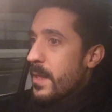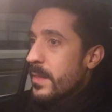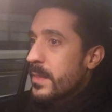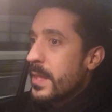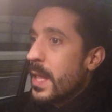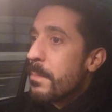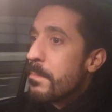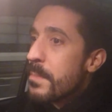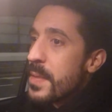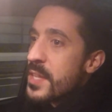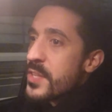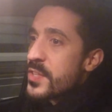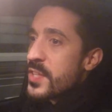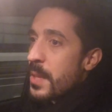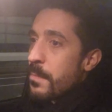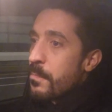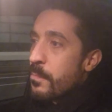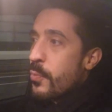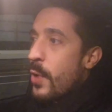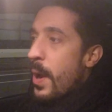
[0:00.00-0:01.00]
That means
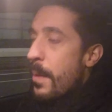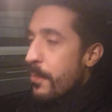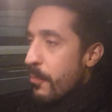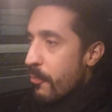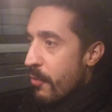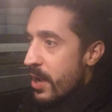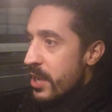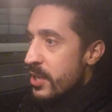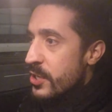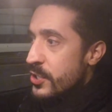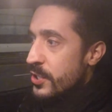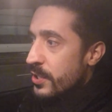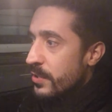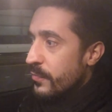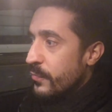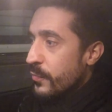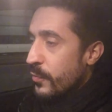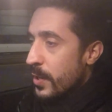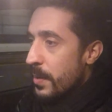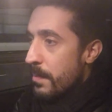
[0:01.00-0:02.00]
that preparation
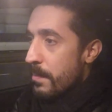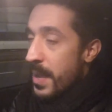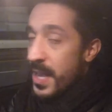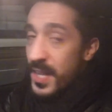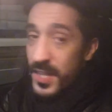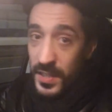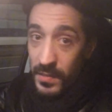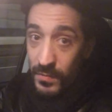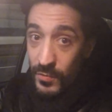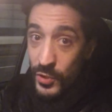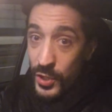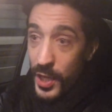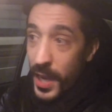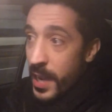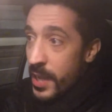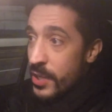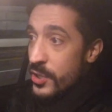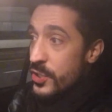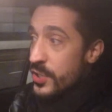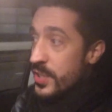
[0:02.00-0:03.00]
for a massive
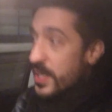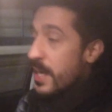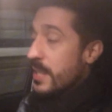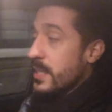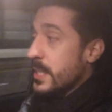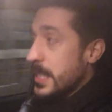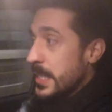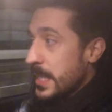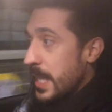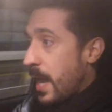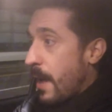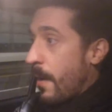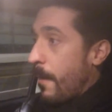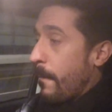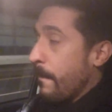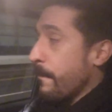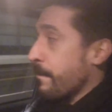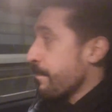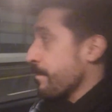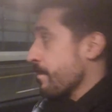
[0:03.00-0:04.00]
change starts now.
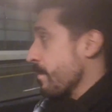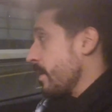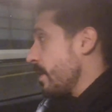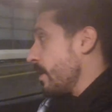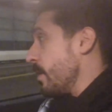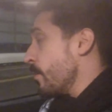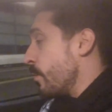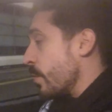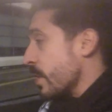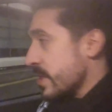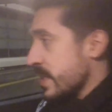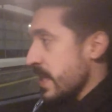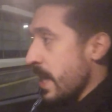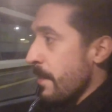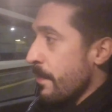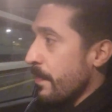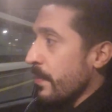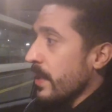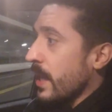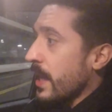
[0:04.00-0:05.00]
For
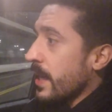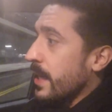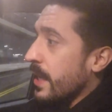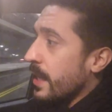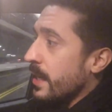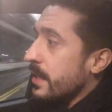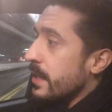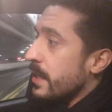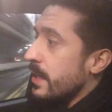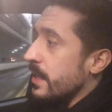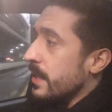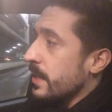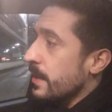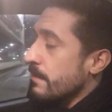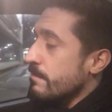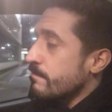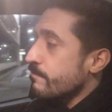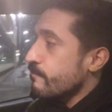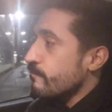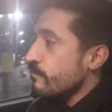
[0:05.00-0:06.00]
example, I can
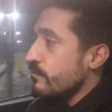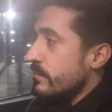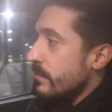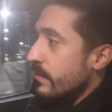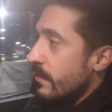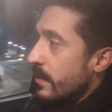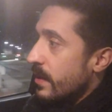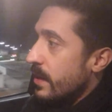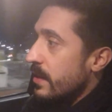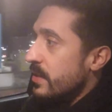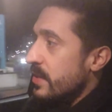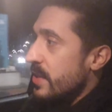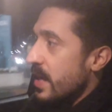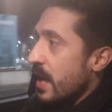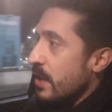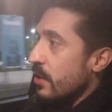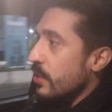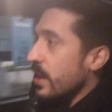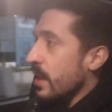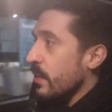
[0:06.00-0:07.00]
uh,
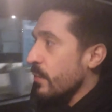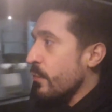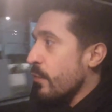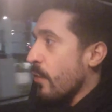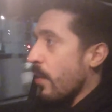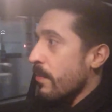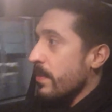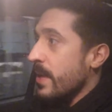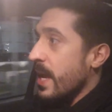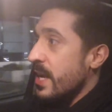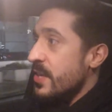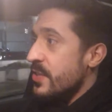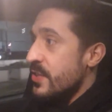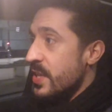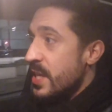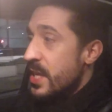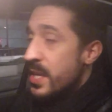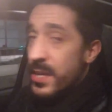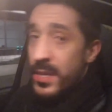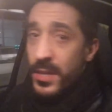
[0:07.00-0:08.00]
tell you that from next
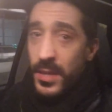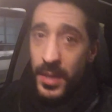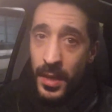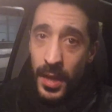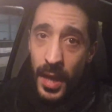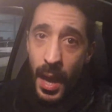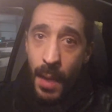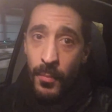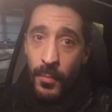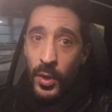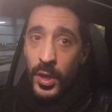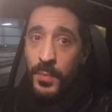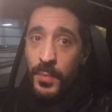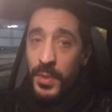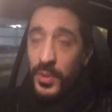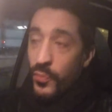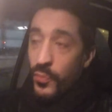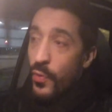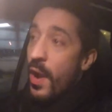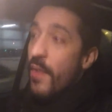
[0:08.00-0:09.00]
year I'm going to
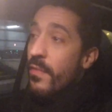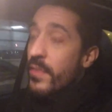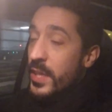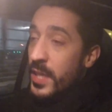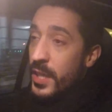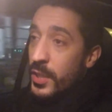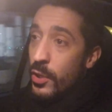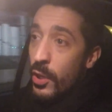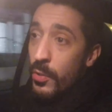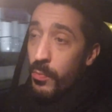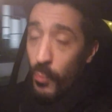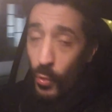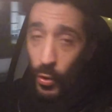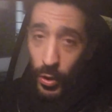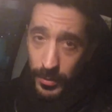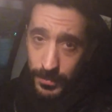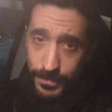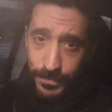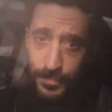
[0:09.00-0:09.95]
be traveling a lot more.